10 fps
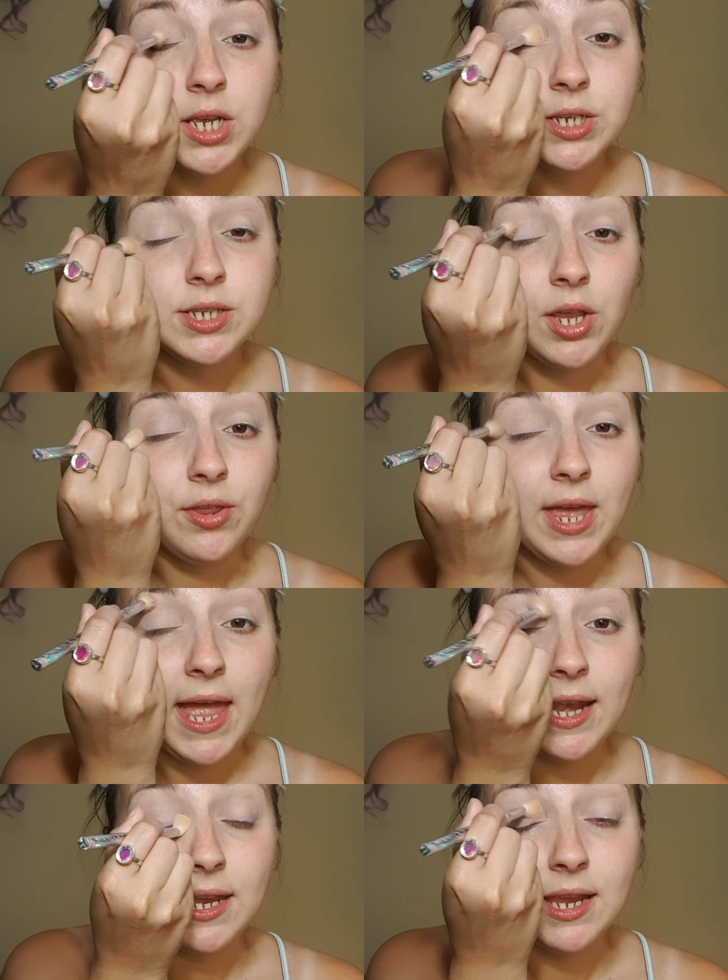So
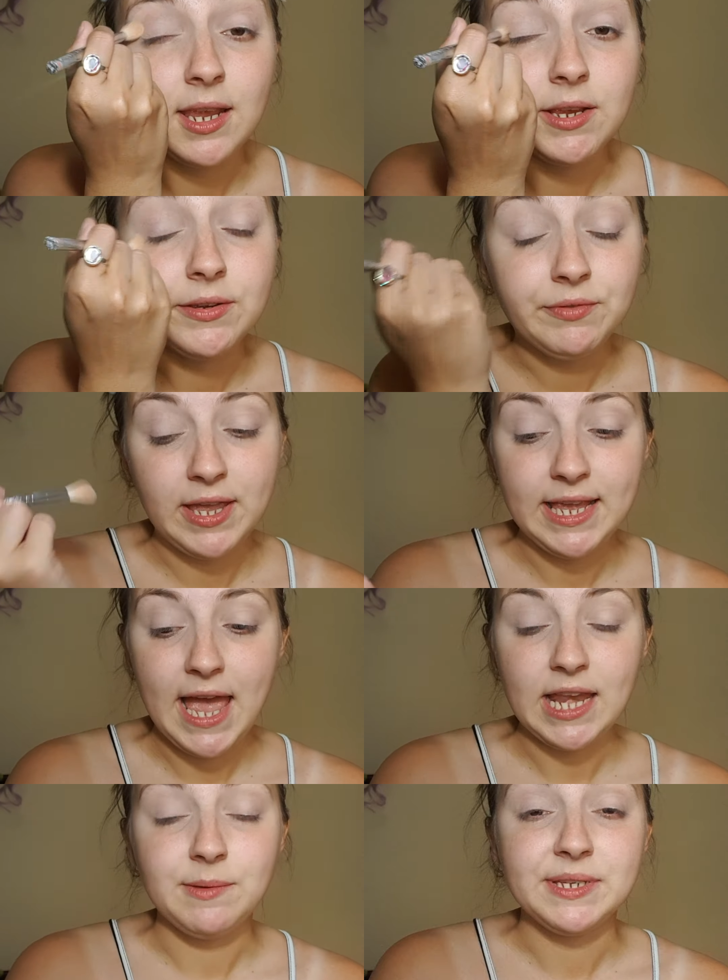then if I get
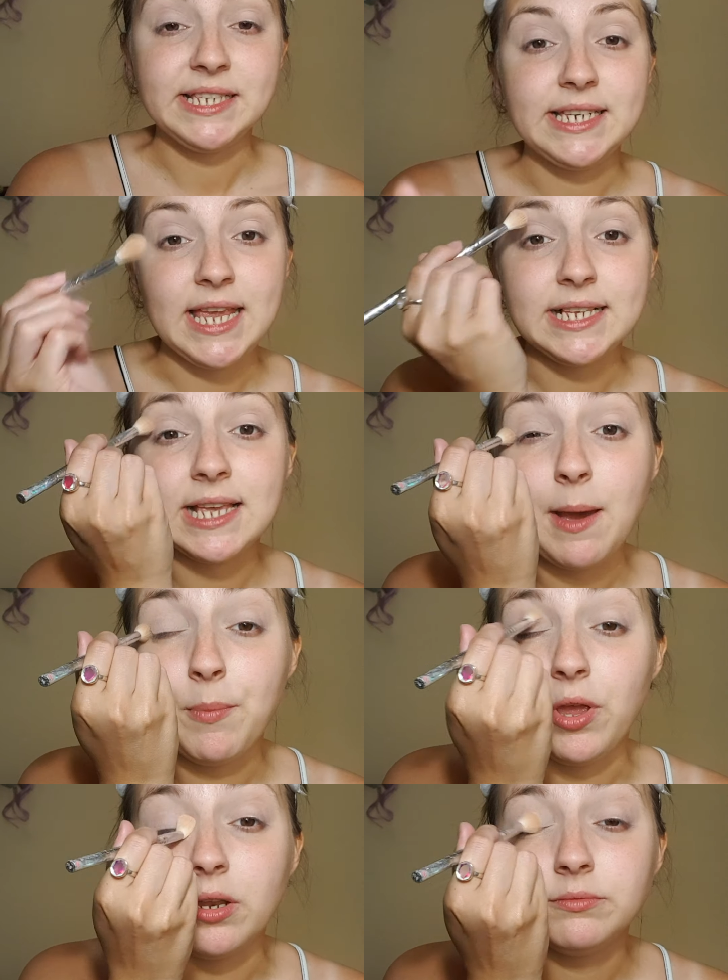any mistakes
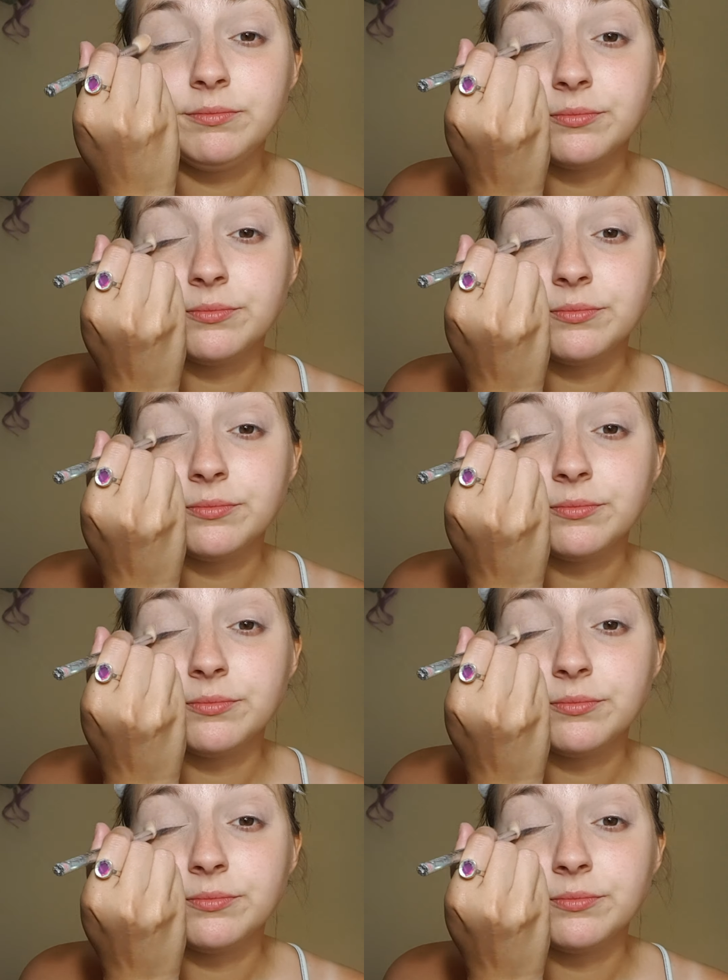happen,